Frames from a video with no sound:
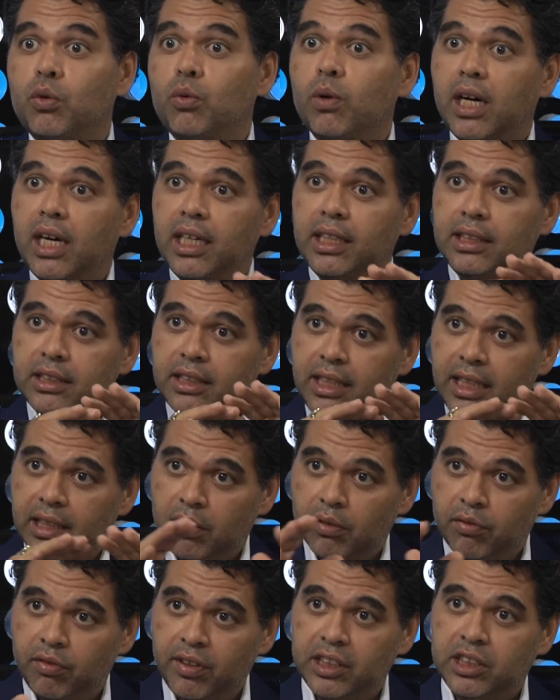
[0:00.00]
wise, get
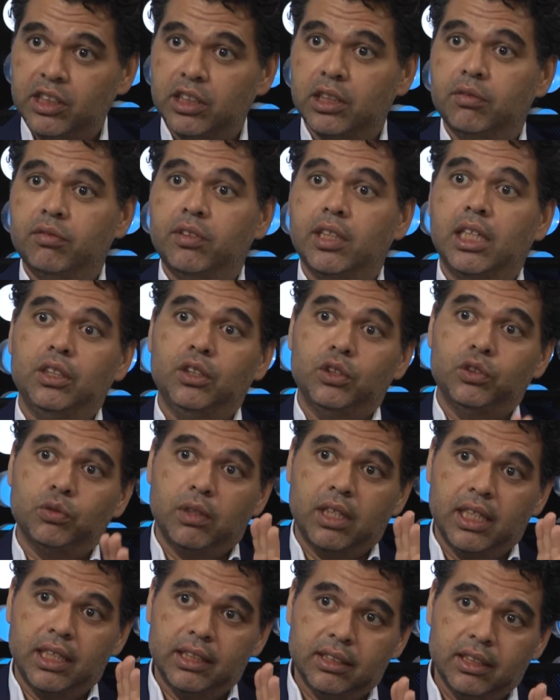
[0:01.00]
the vision and values
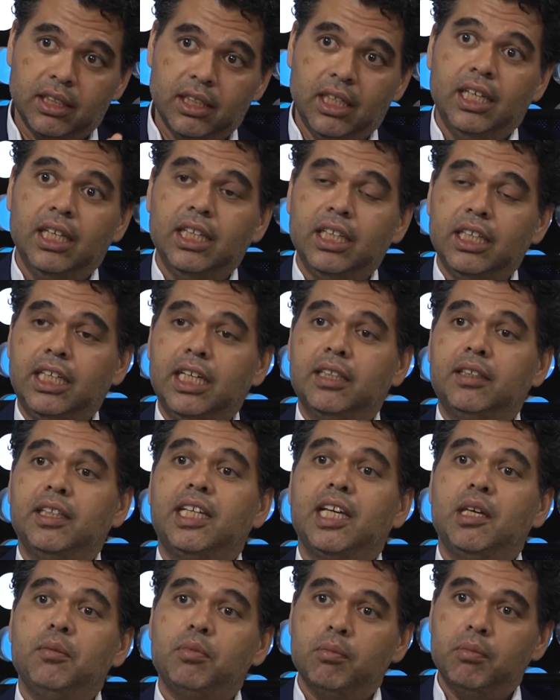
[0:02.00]
wise, get the
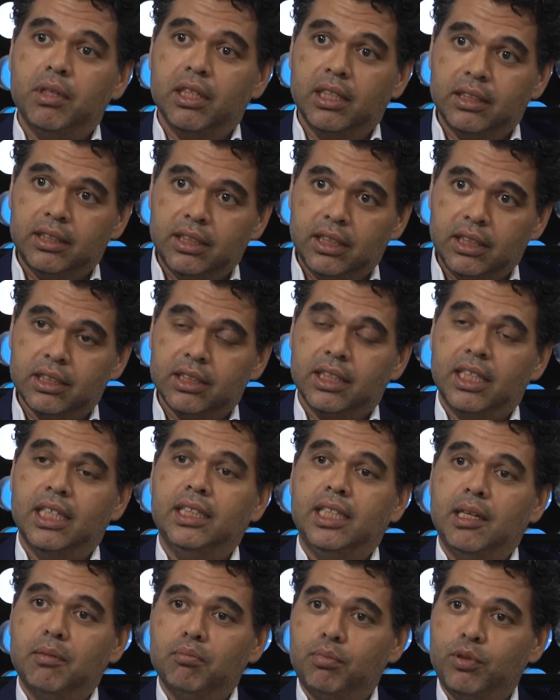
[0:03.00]
capabilities,
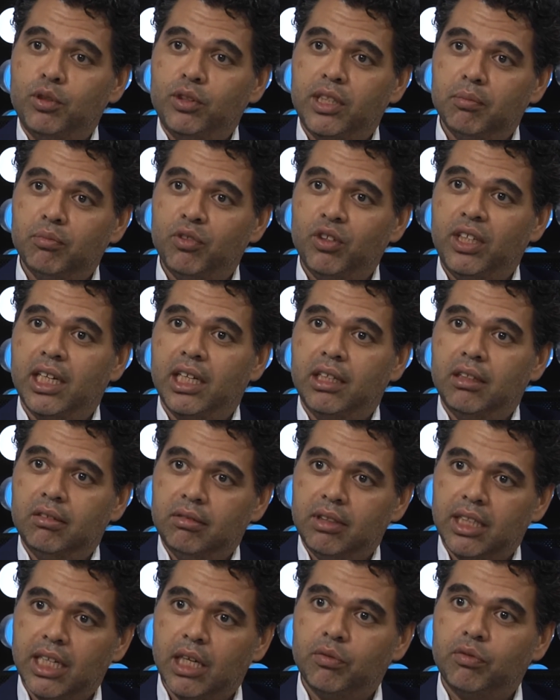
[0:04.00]
and then put them together
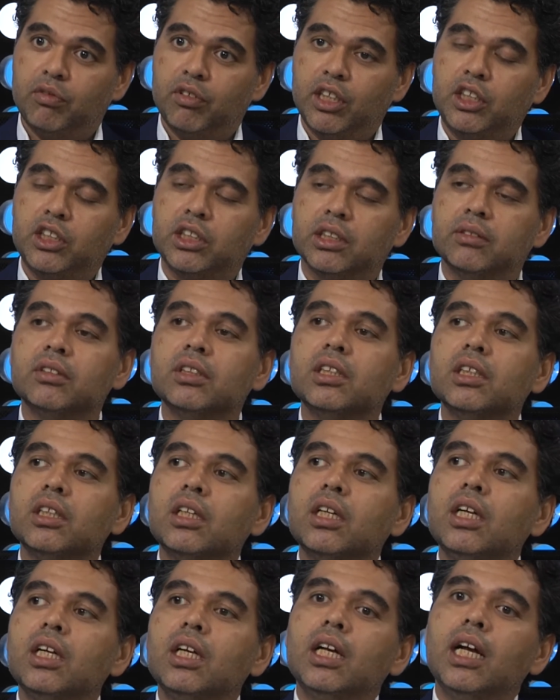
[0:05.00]
without friction.
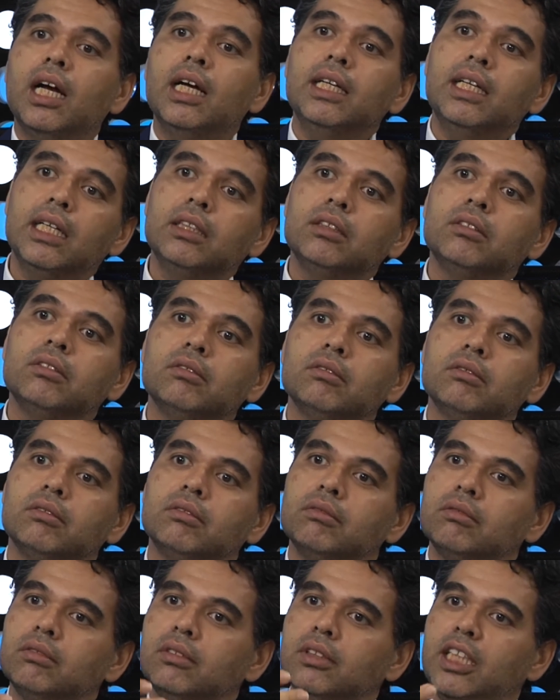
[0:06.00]
And then
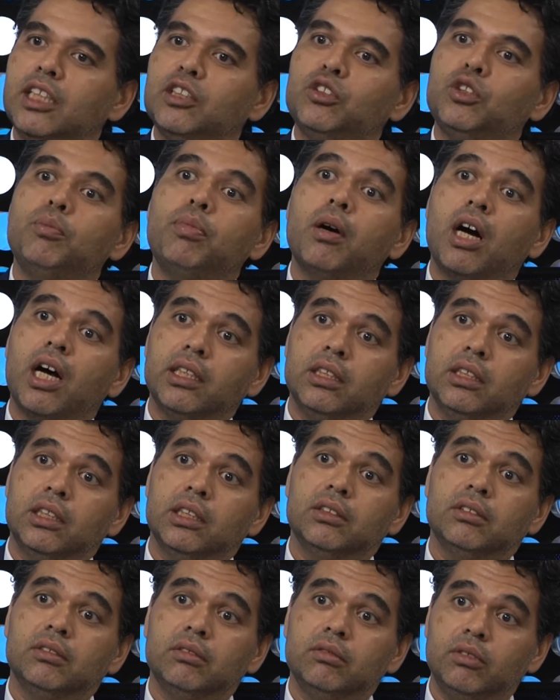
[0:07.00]
is to partner,
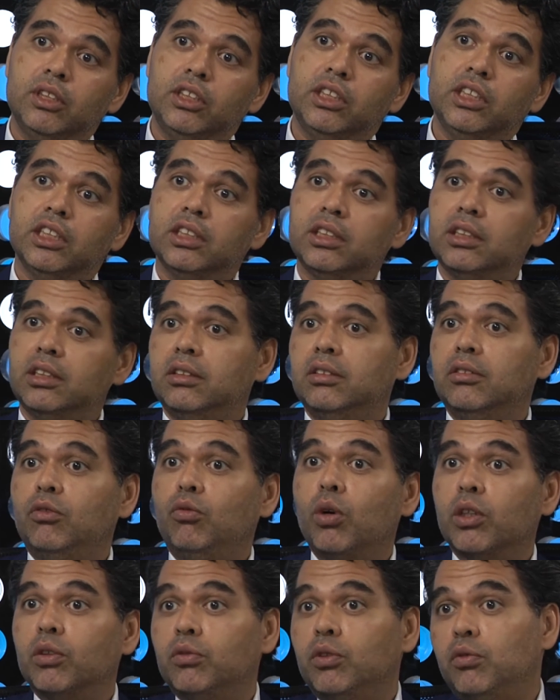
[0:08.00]
which is
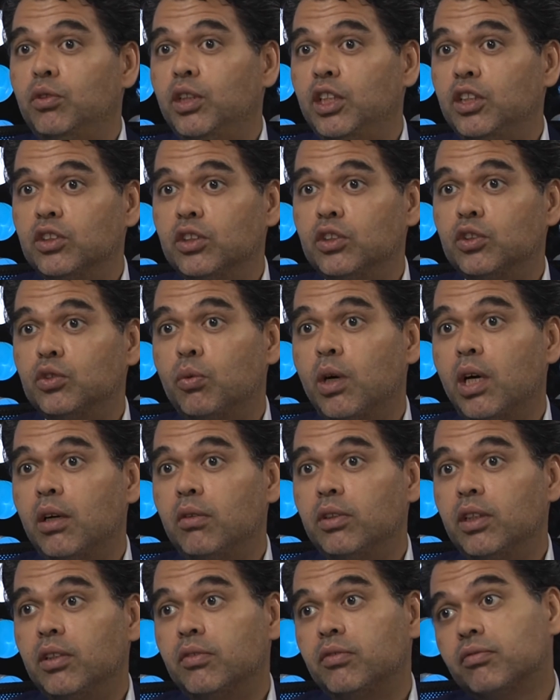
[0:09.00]
one of the reasons why
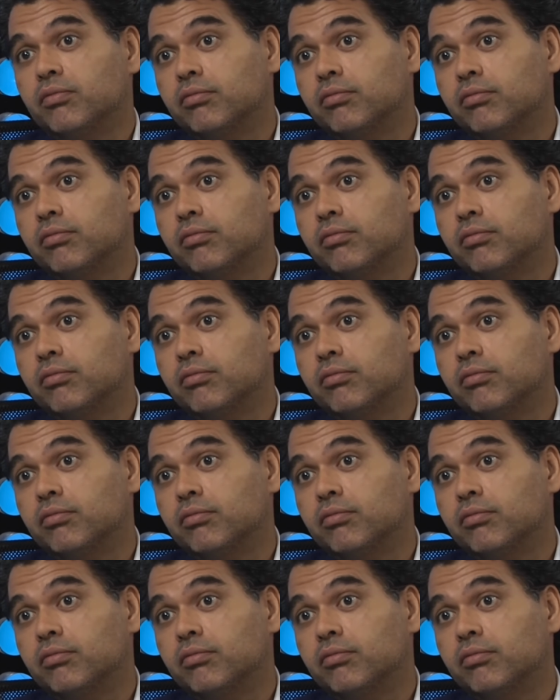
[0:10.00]
we